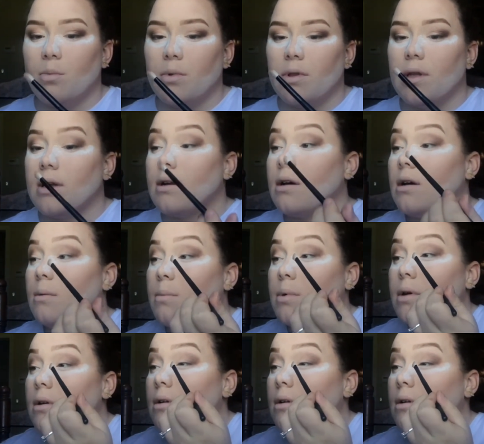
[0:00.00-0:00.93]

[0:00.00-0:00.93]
Put that up.